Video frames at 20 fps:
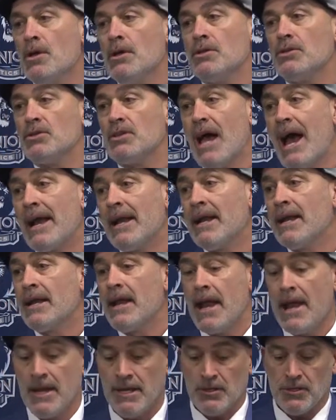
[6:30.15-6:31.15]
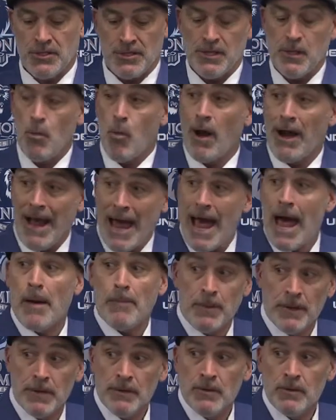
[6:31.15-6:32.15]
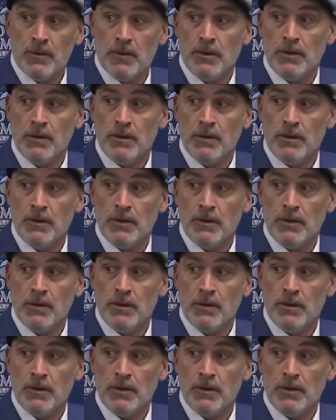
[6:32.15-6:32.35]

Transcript: signing day and see what happened